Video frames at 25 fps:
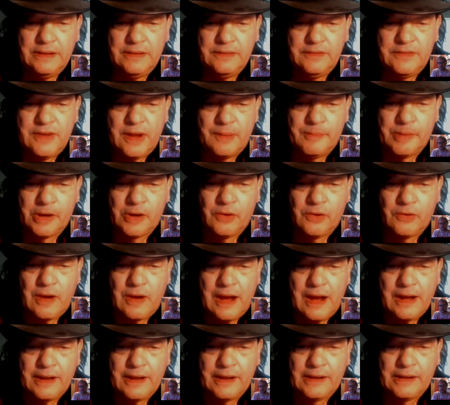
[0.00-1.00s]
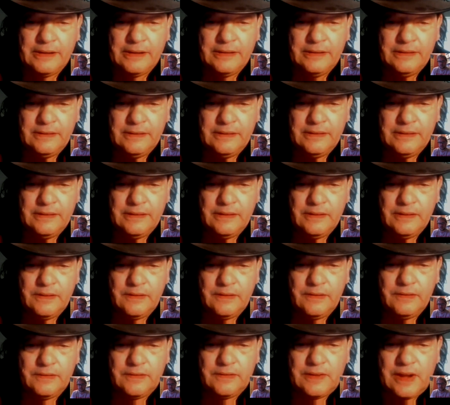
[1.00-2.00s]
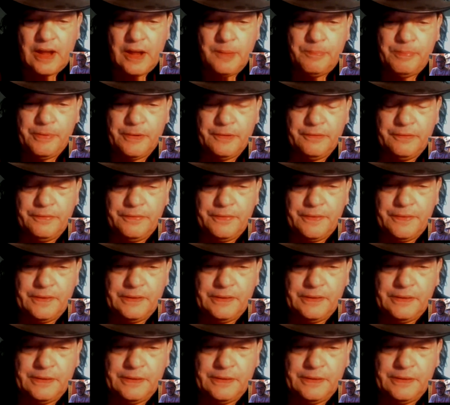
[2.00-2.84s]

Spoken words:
democratic type of